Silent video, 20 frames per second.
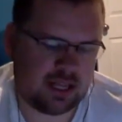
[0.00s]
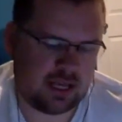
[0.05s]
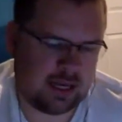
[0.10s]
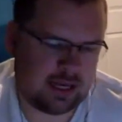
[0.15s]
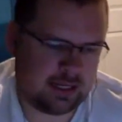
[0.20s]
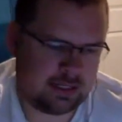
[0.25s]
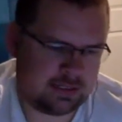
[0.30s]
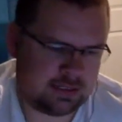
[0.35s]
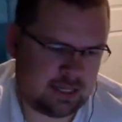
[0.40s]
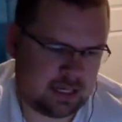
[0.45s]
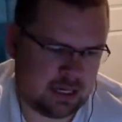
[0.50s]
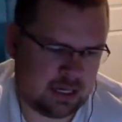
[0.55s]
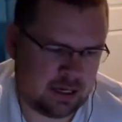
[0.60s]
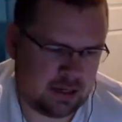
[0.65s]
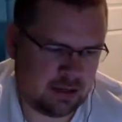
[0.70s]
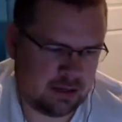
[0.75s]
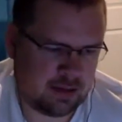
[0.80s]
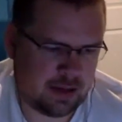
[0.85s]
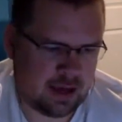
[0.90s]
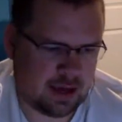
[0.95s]
And
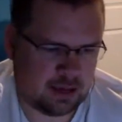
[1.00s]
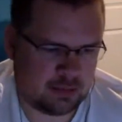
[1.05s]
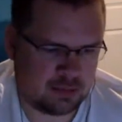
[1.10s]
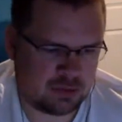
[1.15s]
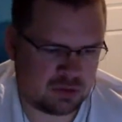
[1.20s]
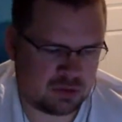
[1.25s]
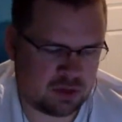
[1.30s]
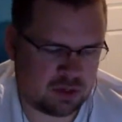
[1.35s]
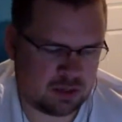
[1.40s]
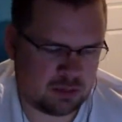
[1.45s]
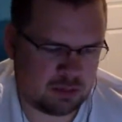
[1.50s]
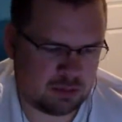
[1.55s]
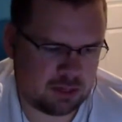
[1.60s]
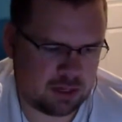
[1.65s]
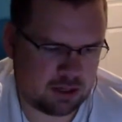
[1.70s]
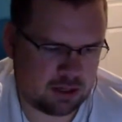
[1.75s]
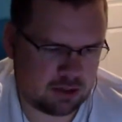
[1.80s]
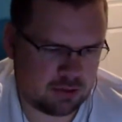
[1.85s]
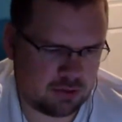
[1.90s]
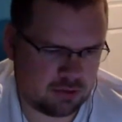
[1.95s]
the Adams running
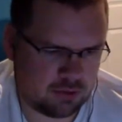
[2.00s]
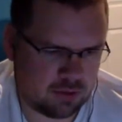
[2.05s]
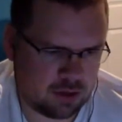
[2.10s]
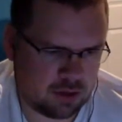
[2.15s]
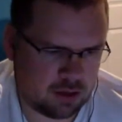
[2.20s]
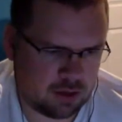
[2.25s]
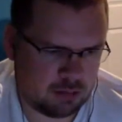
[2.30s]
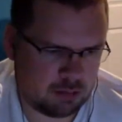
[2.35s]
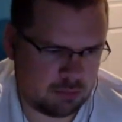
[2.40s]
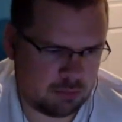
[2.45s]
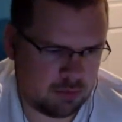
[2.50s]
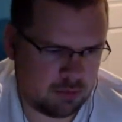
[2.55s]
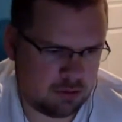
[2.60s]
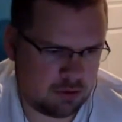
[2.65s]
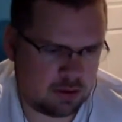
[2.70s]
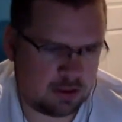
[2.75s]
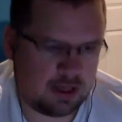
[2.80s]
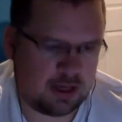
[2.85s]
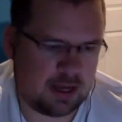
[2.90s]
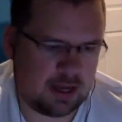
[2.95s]
back from
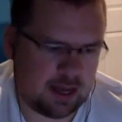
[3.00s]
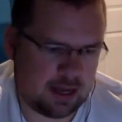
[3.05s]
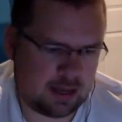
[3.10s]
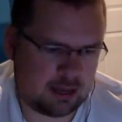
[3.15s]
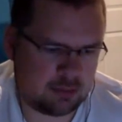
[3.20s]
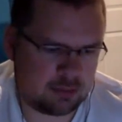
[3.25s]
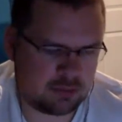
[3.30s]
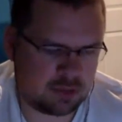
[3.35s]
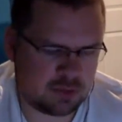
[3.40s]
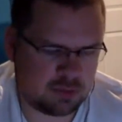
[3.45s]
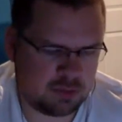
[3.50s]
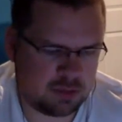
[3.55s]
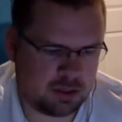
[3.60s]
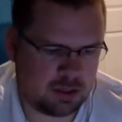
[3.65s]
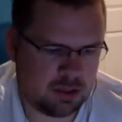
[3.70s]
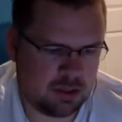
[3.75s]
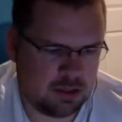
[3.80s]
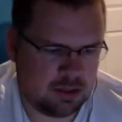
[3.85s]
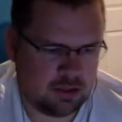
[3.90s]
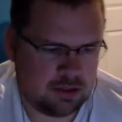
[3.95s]
not Adams, but
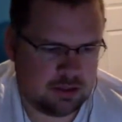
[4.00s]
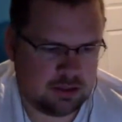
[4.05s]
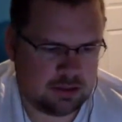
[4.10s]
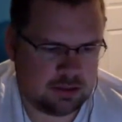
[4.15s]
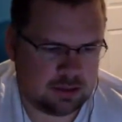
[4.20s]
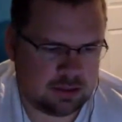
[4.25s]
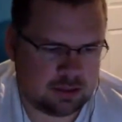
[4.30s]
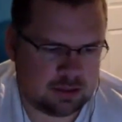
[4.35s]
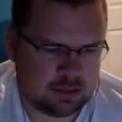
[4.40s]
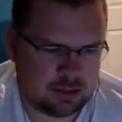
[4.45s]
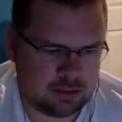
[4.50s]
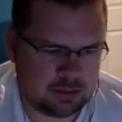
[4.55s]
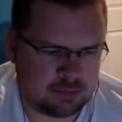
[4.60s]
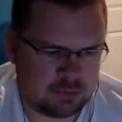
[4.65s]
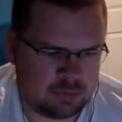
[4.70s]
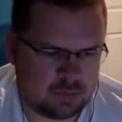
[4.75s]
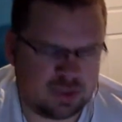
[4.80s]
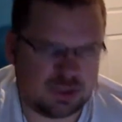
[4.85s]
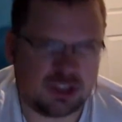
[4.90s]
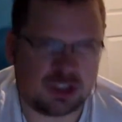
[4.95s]

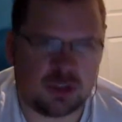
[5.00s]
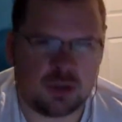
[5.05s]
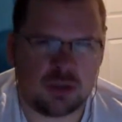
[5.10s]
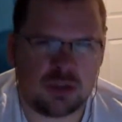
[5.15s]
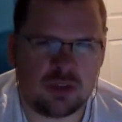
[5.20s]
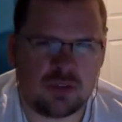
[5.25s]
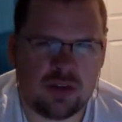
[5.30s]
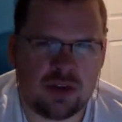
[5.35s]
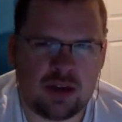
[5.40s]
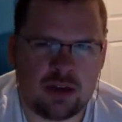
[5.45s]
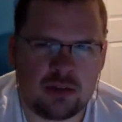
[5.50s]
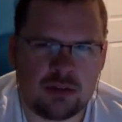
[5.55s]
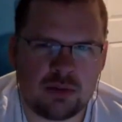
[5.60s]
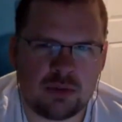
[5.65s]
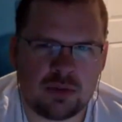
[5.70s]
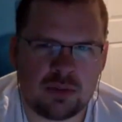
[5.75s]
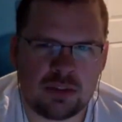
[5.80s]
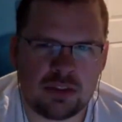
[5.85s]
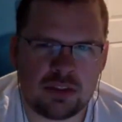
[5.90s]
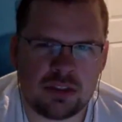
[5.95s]
Joseph Adams?
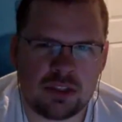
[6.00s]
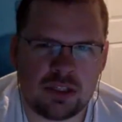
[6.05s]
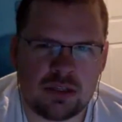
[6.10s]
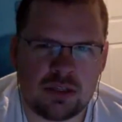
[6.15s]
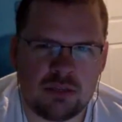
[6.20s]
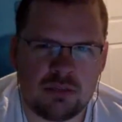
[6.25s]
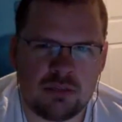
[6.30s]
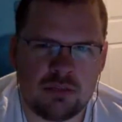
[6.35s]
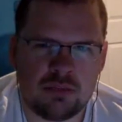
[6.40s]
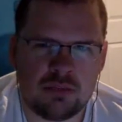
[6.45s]
What's his name?